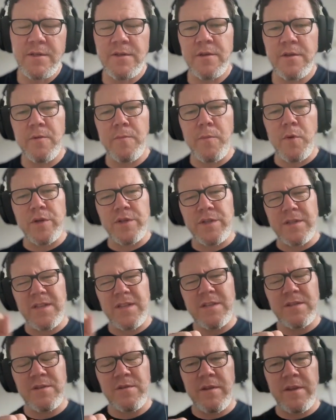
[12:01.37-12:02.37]
So you're merging
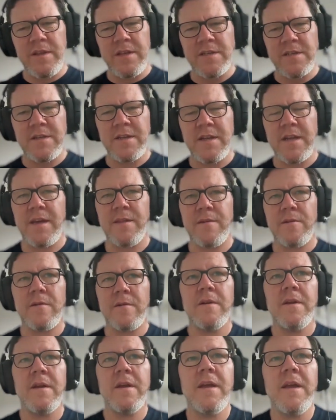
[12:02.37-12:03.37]
these two things together.
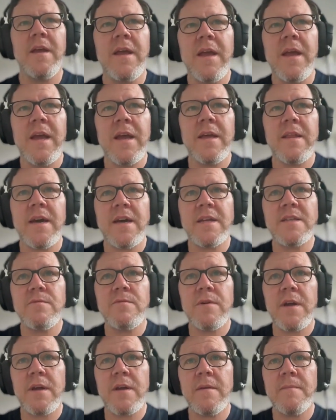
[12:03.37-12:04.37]
And that's
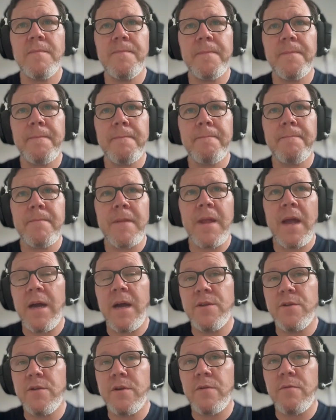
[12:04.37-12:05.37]
why I
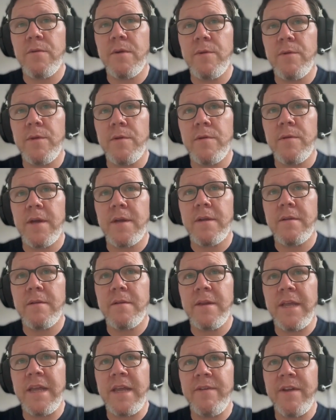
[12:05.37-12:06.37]
do agree with you that
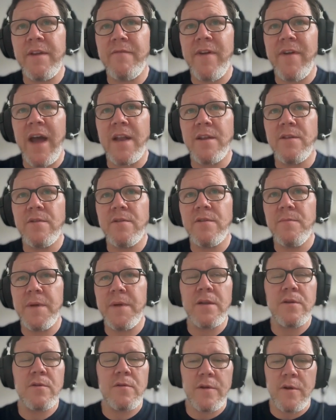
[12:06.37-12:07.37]
giving value to
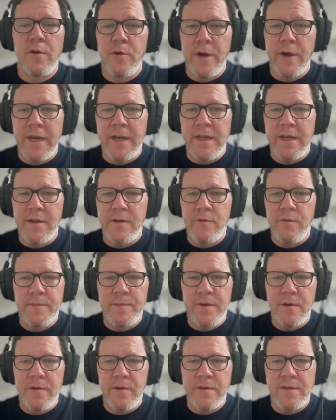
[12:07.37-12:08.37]
Bitcoin or any
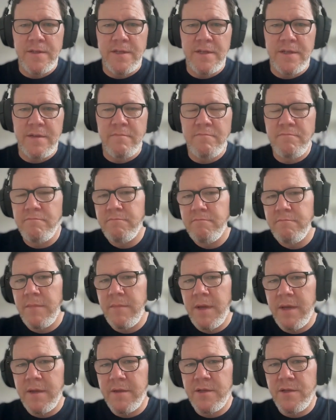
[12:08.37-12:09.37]
cryptocurrency,
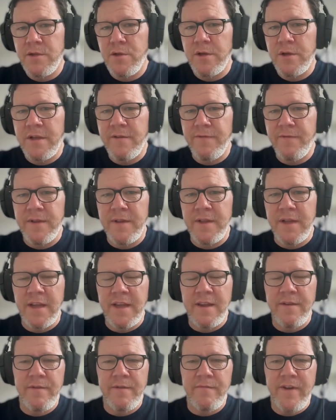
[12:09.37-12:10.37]
it's no different than
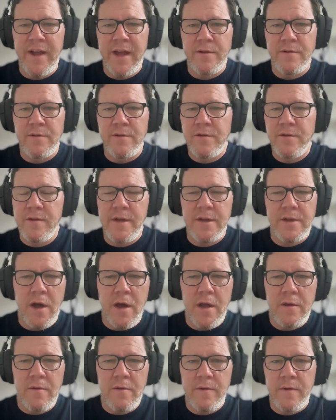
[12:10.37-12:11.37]
giving value to the
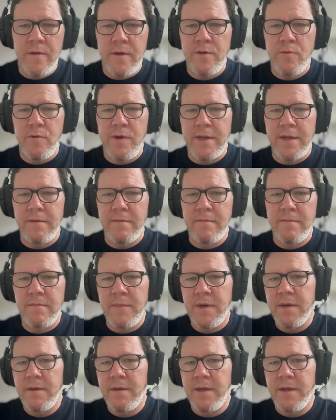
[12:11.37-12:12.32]
dollar or the yuan, right?